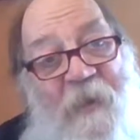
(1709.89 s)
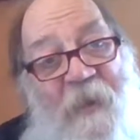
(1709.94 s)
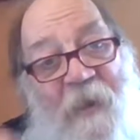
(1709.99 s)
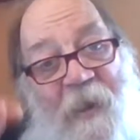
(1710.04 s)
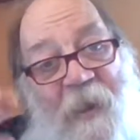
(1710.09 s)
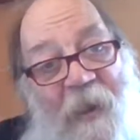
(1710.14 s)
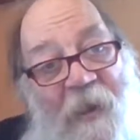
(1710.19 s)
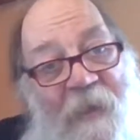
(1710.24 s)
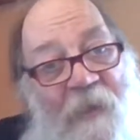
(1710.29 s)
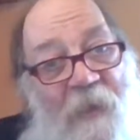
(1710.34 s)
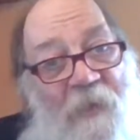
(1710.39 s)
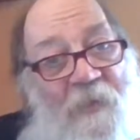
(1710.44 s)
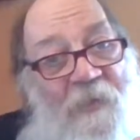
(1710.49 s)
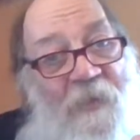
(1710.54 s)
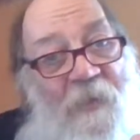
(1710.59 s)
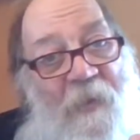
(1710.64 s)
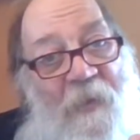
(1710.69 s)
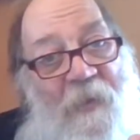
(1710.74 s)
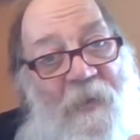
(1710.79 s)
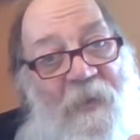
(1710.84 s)
and go
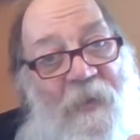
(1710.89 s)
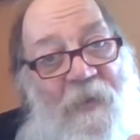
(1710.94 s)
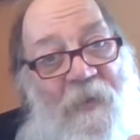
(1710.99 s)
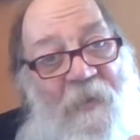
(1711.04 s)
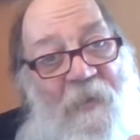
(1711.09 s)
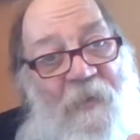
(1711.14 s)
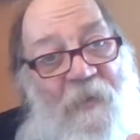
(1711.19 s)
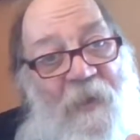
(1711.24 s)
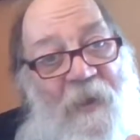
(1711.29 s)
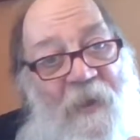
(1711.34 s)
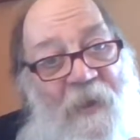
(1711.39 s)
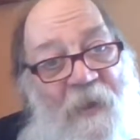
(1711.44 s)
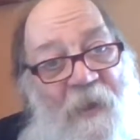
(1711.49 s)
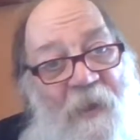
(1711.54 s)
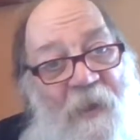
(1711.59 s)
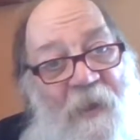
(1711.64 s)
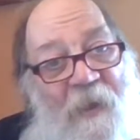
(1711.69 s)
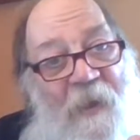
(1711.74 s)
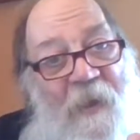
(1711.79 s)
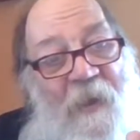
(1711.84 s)
to
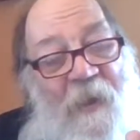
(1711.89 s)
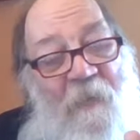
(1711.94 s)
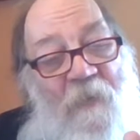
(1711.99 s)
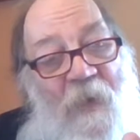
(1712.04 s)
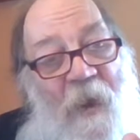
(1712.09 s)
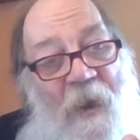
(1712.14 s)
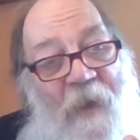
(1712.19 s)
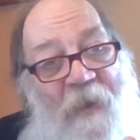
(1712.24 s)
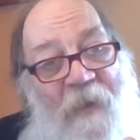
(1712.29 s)
the right